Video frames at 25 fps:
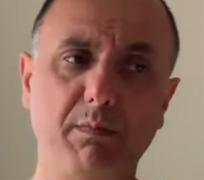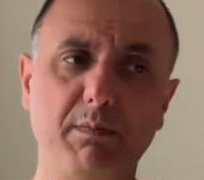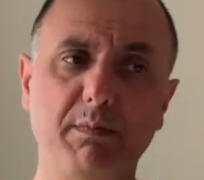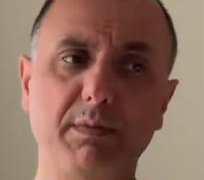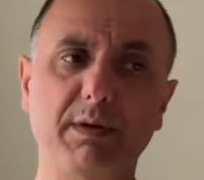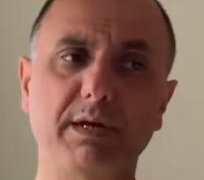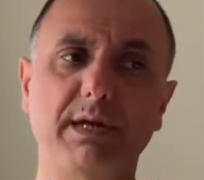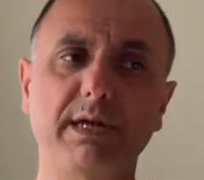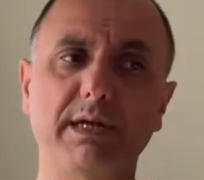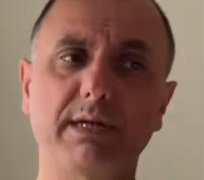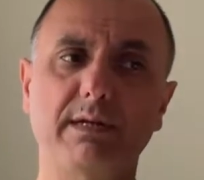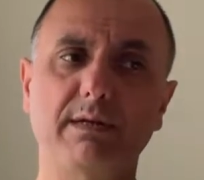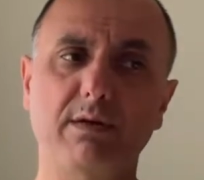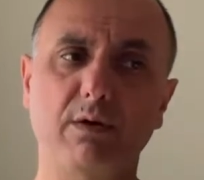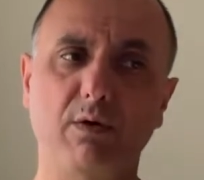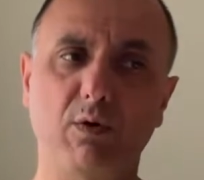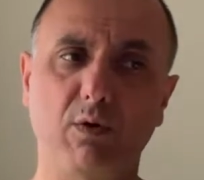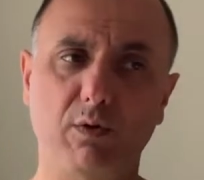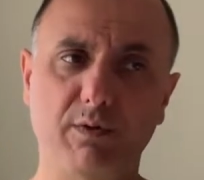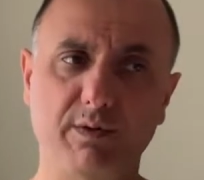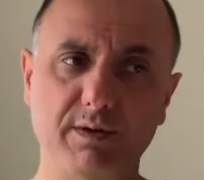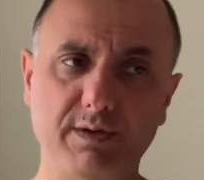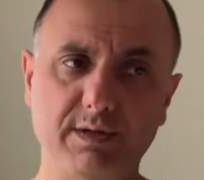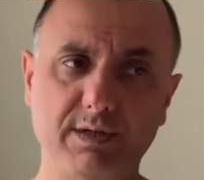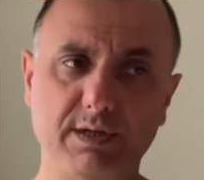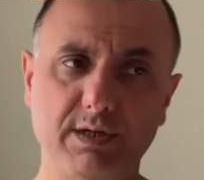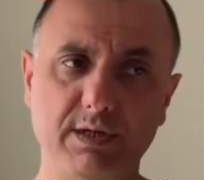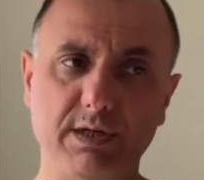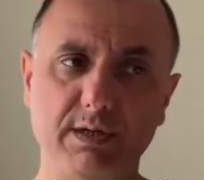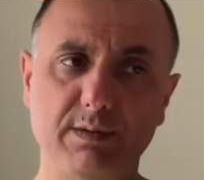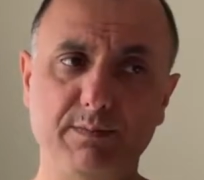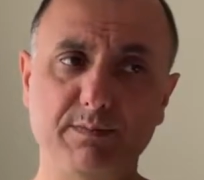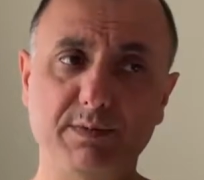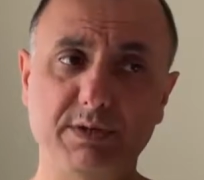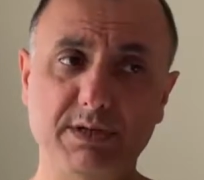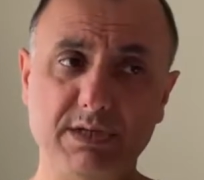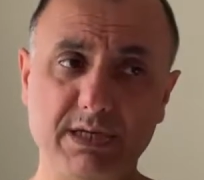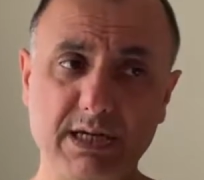get all the
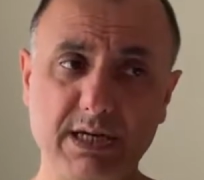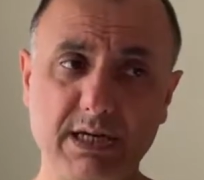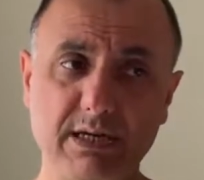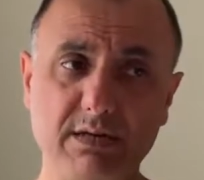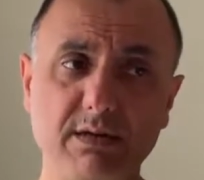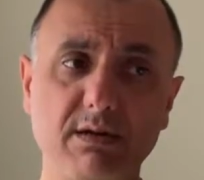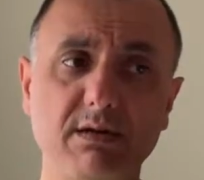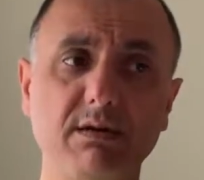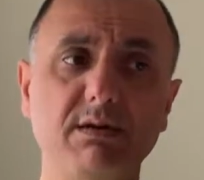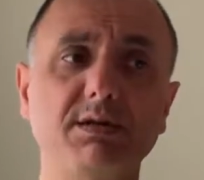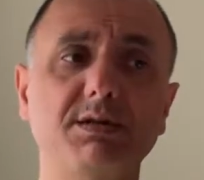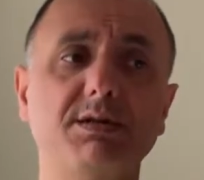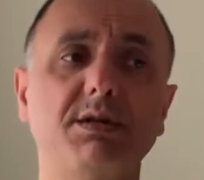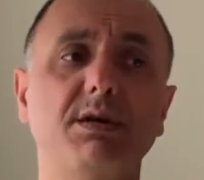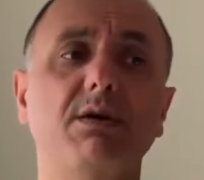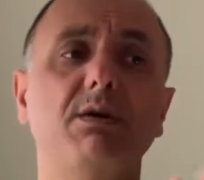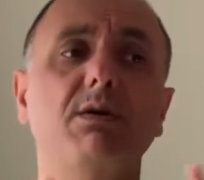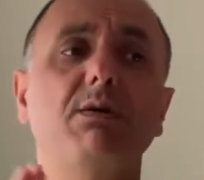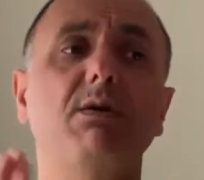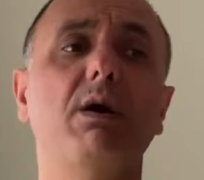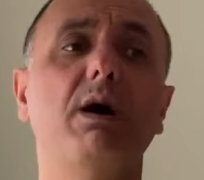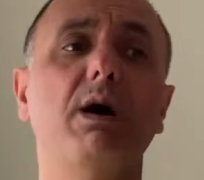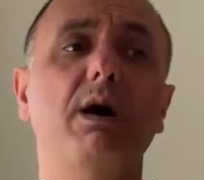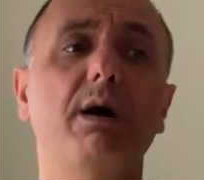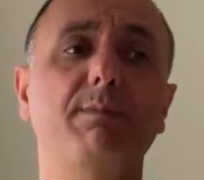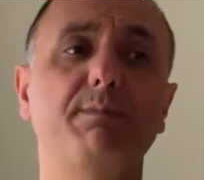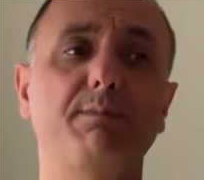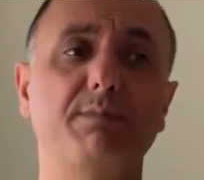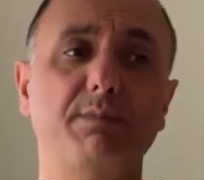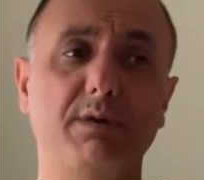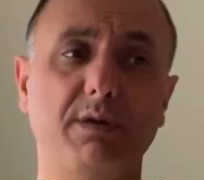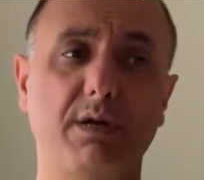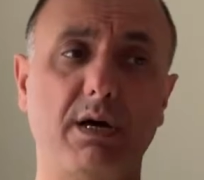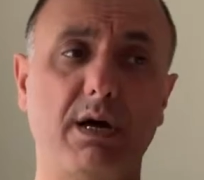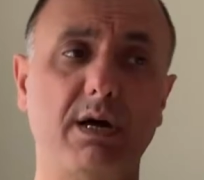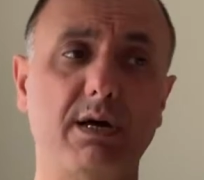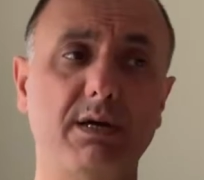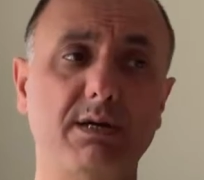team together. So
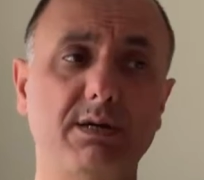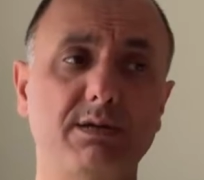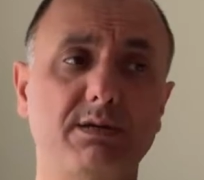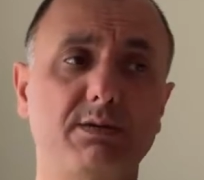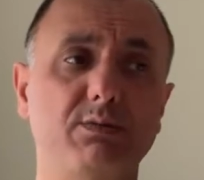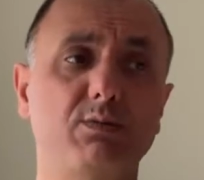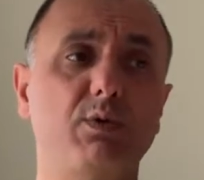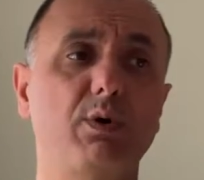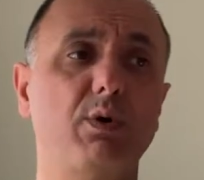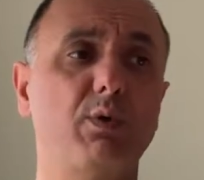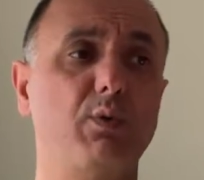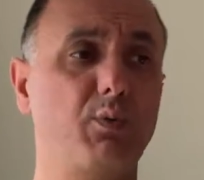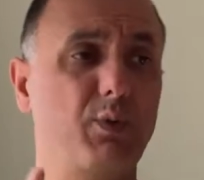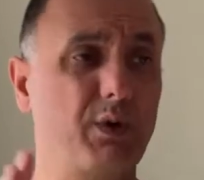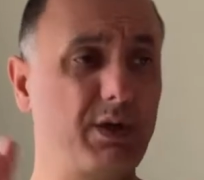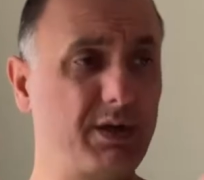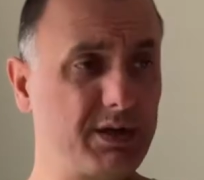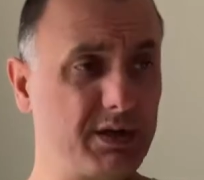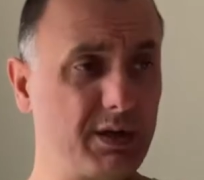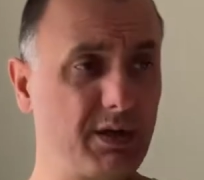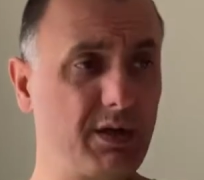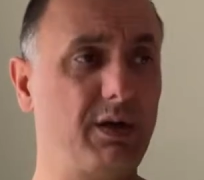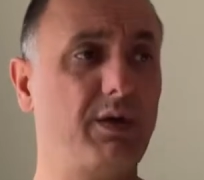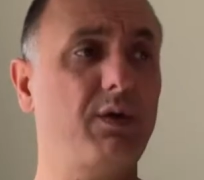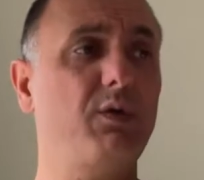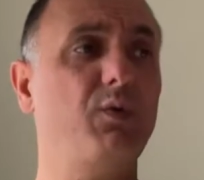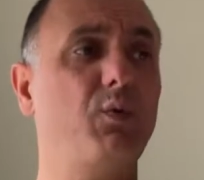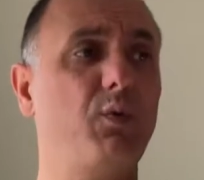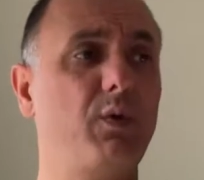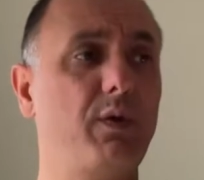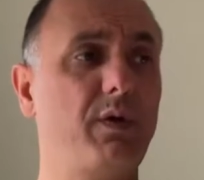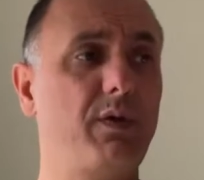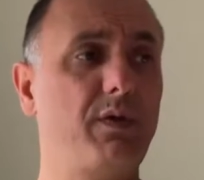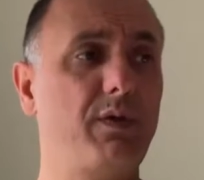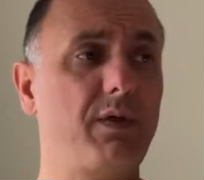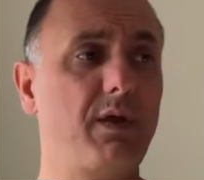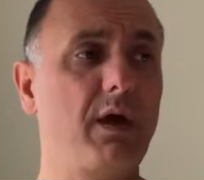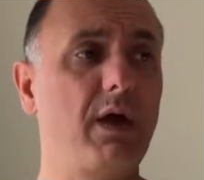guys, we're dealing
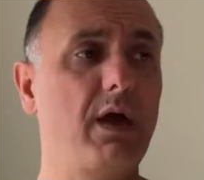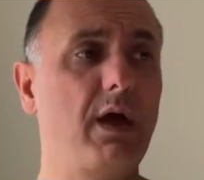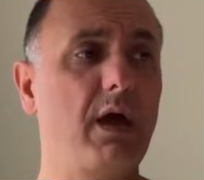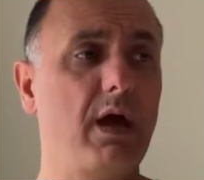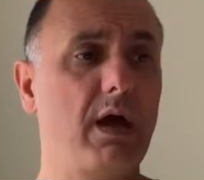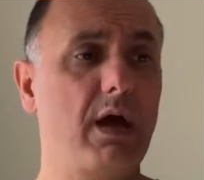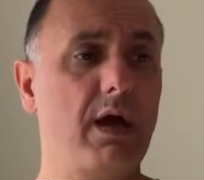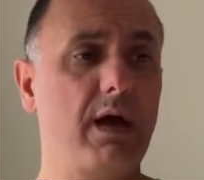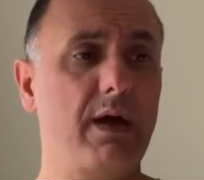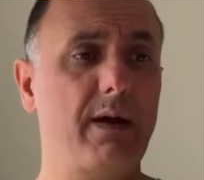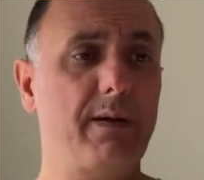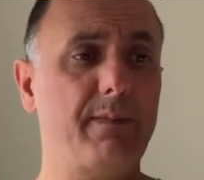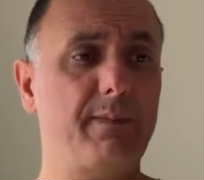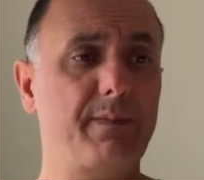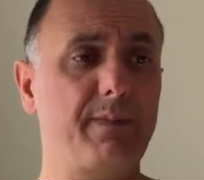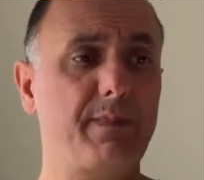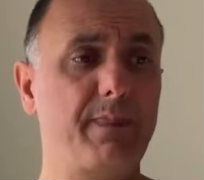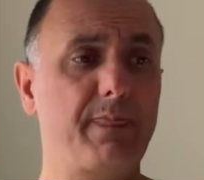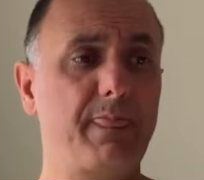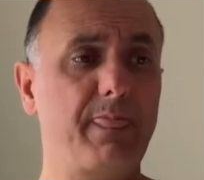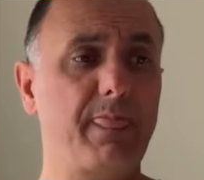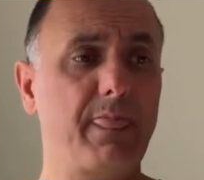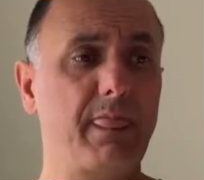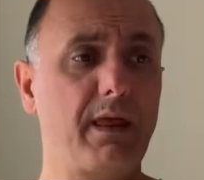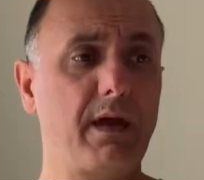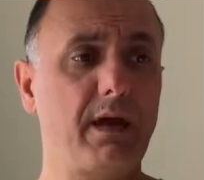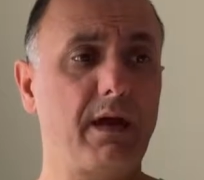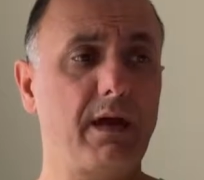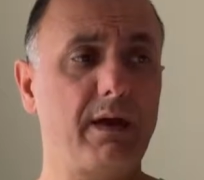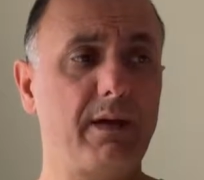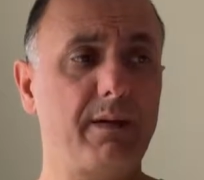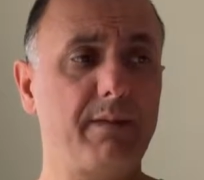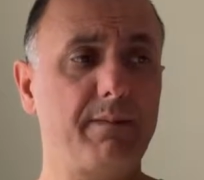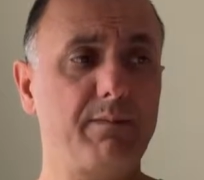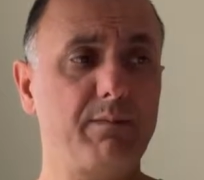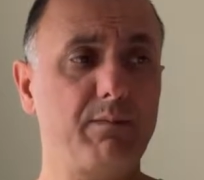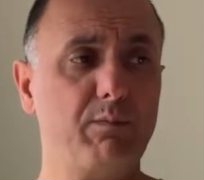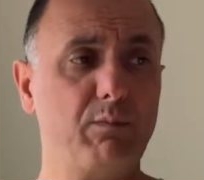with
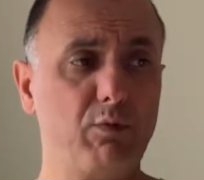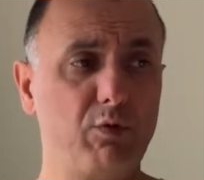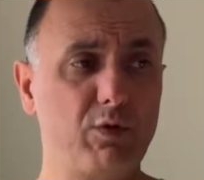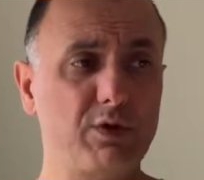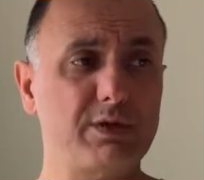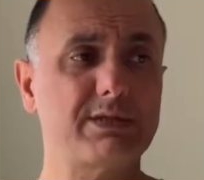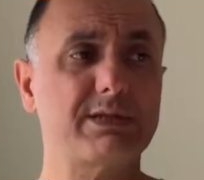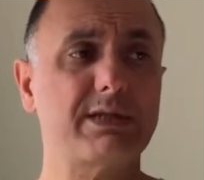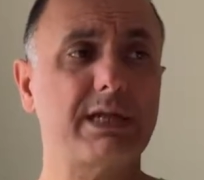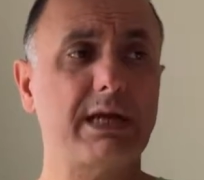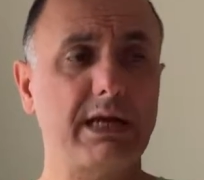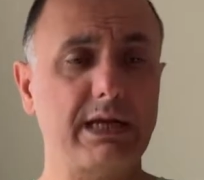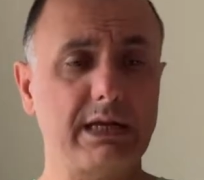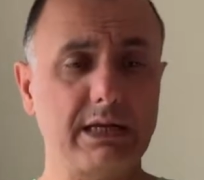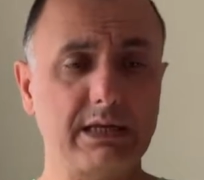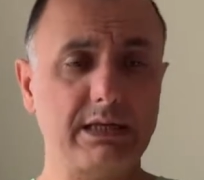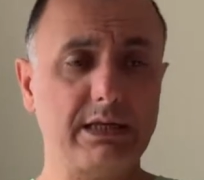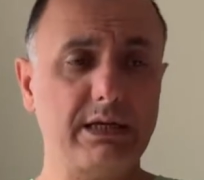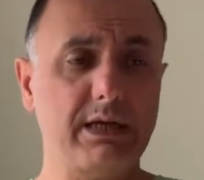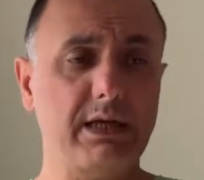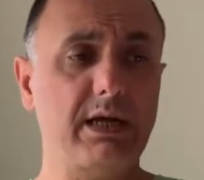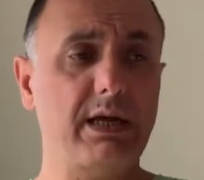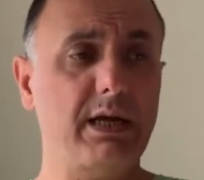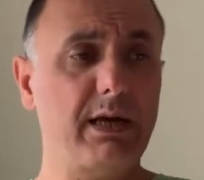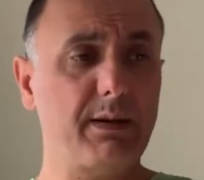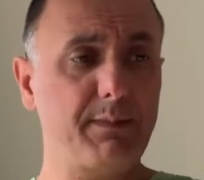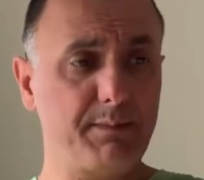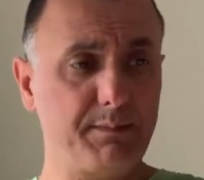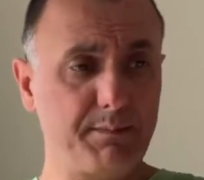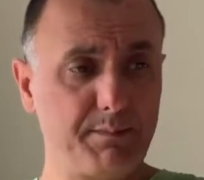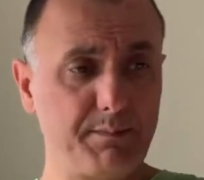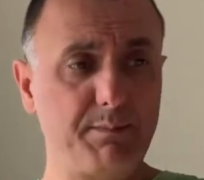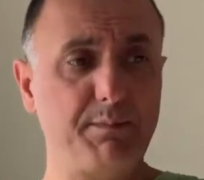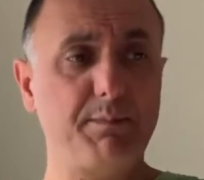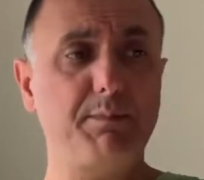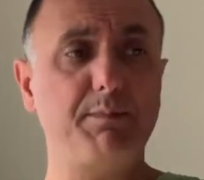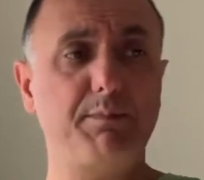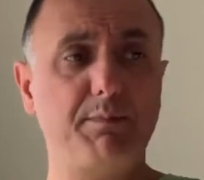most likely
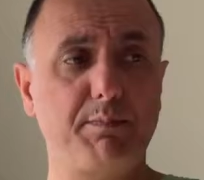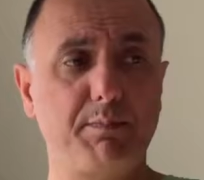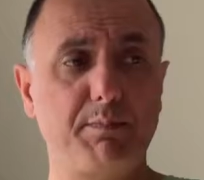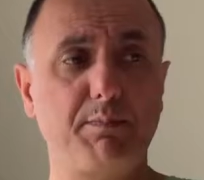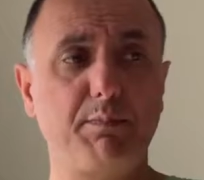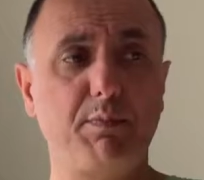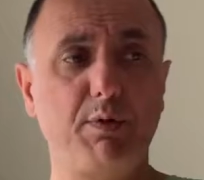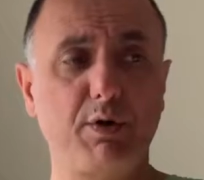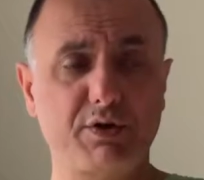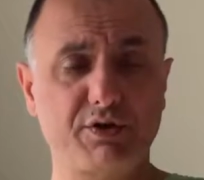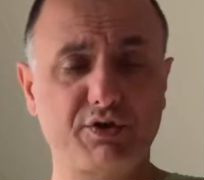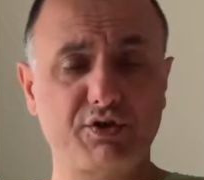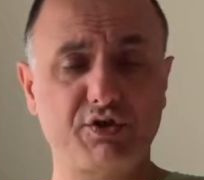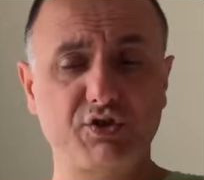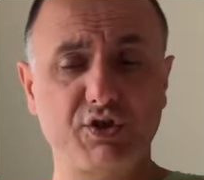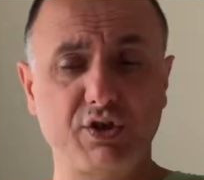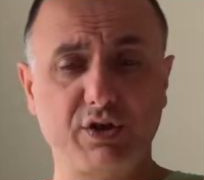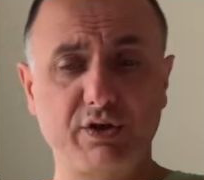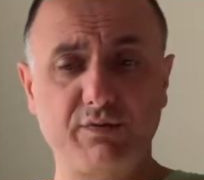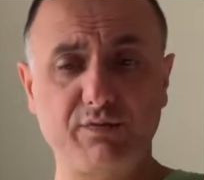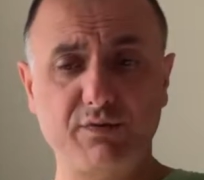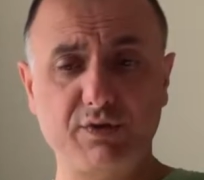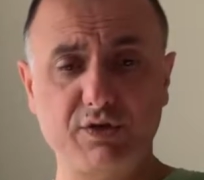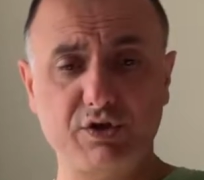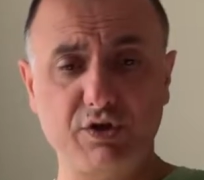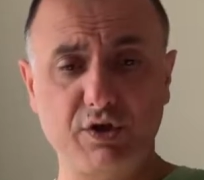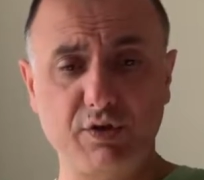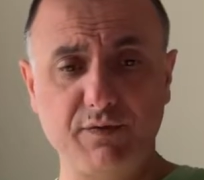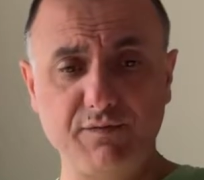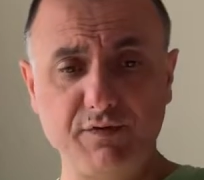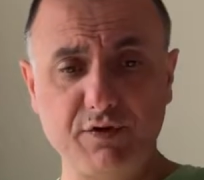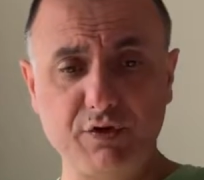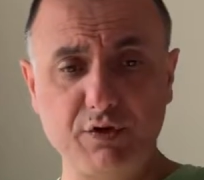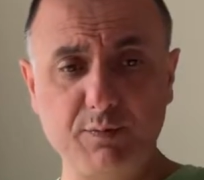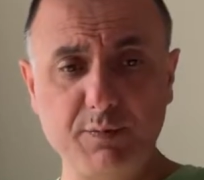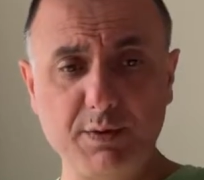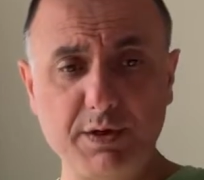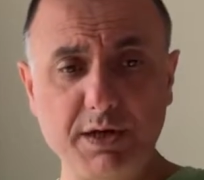box jellyfish
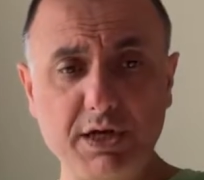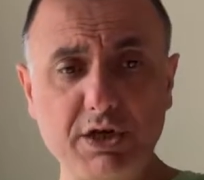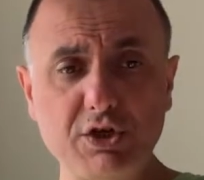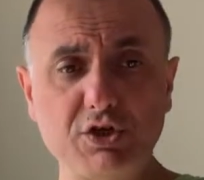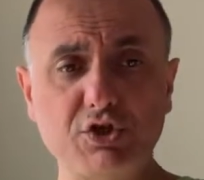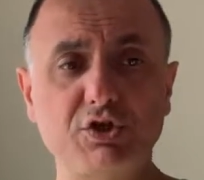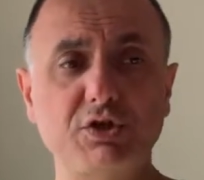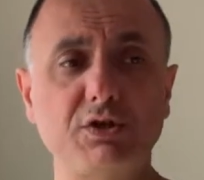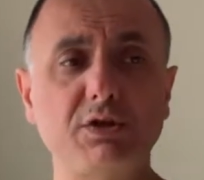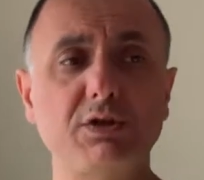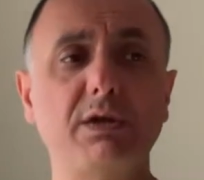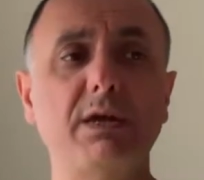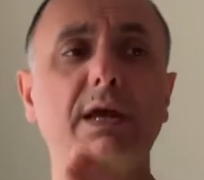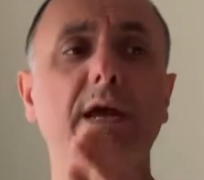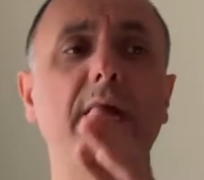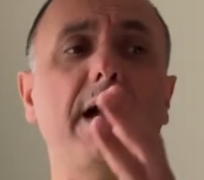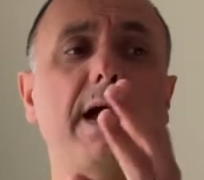envenomation.